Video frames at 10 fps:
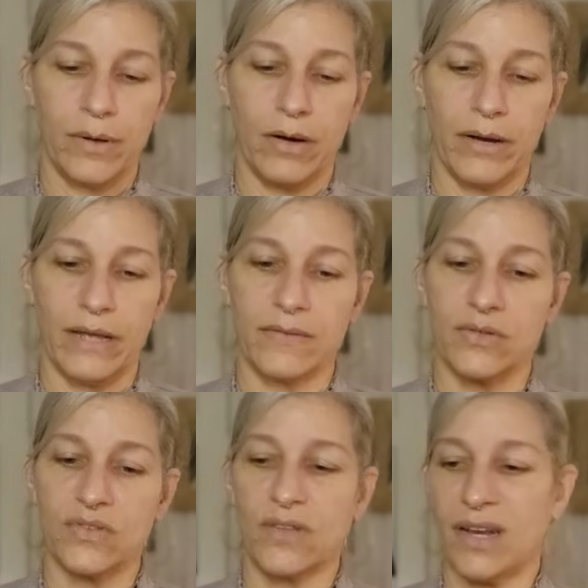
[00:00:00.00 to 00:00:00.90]
All right,
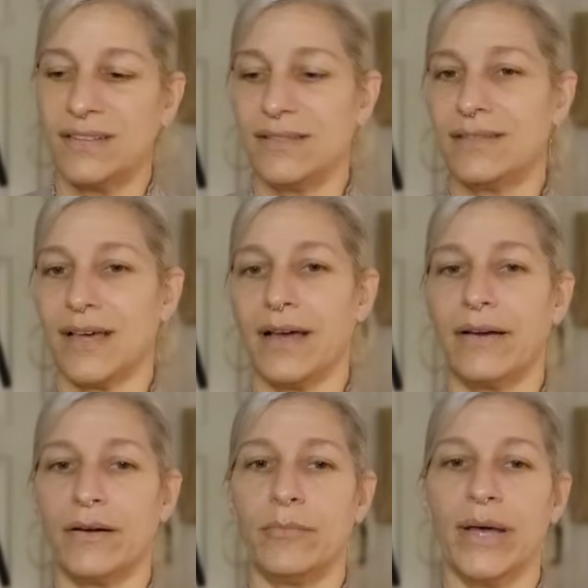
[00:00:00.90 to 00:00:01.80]
there's a lot of
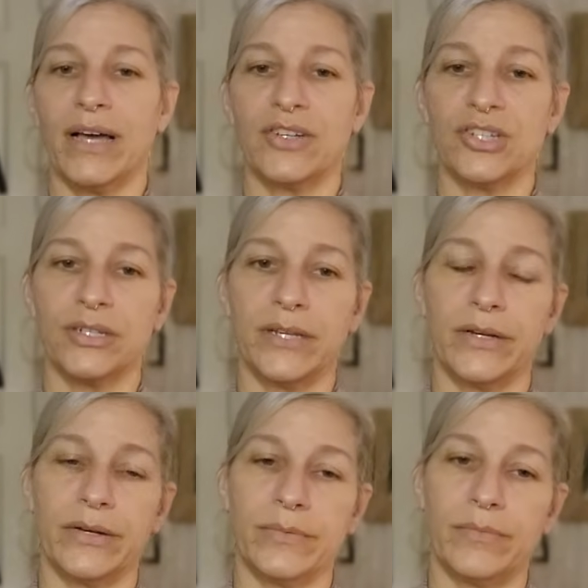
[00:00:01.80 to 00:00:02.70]
desire and passion
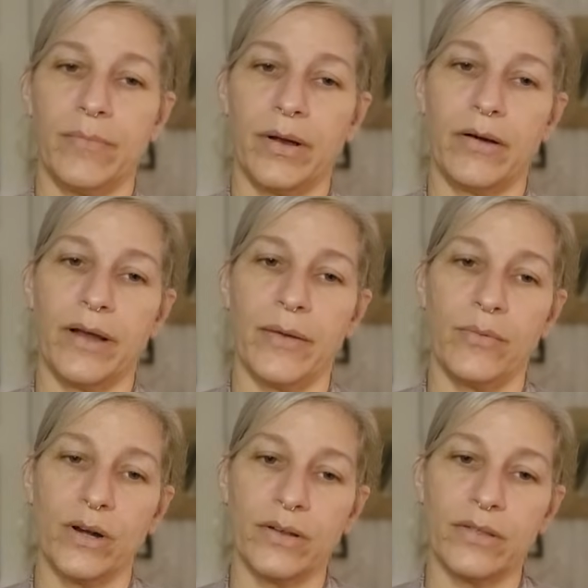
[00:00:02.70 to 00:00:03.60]
here. All right,
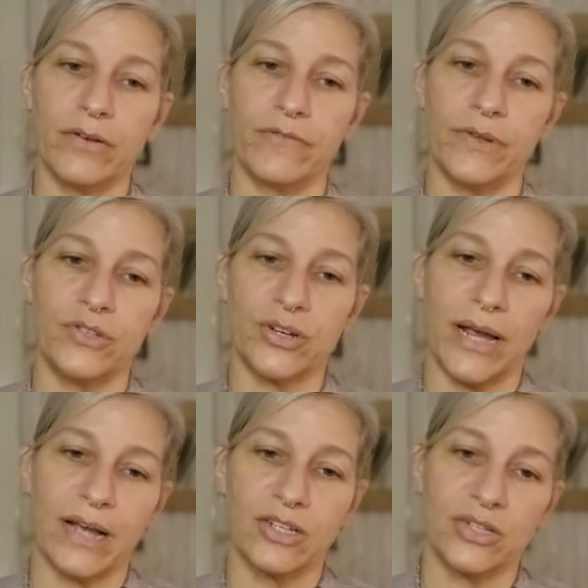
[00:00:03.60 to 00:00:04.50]
what are their future
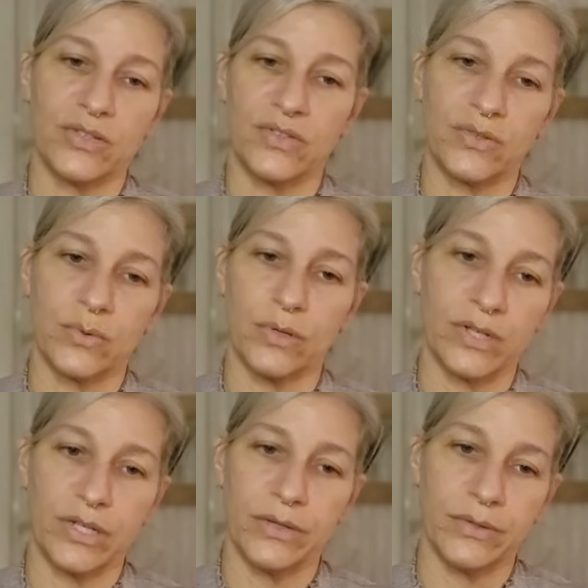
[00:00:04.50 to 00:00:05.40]
actions
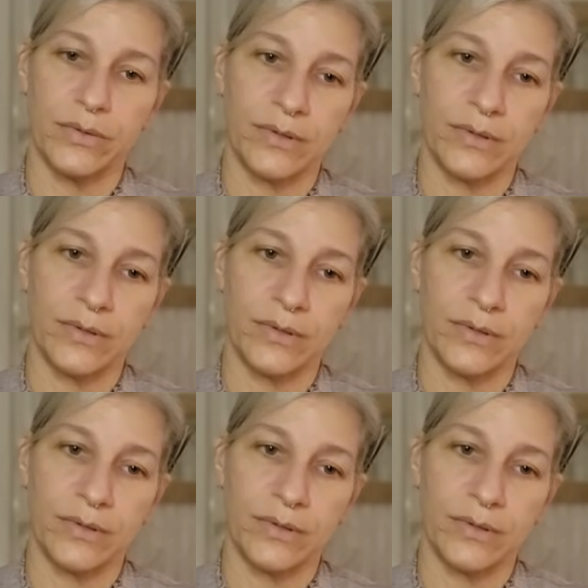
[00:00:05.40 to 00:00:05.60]
toward you?